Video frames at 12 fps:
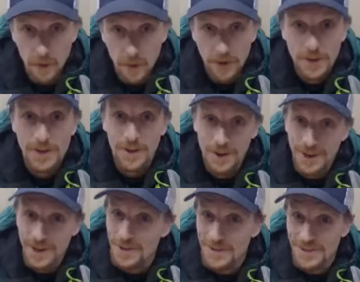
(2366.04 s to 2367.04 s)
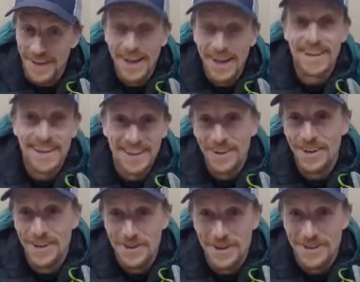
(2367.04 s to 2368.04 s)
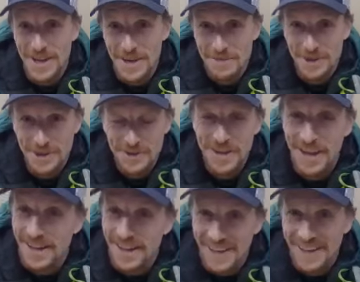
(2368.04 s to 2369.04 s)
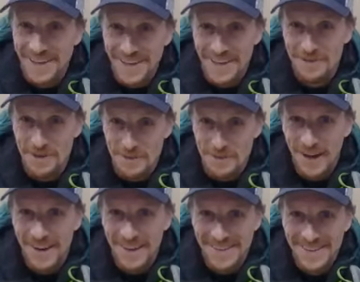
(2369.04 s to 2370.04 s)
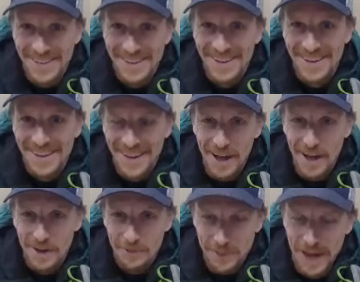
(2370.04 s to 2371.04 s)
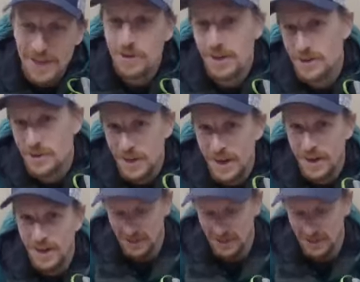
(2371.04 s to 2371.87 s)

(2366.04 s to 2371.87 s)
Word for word: or, or you telly, or you attempt to telly in fit bindings. Um, that's what I should carry.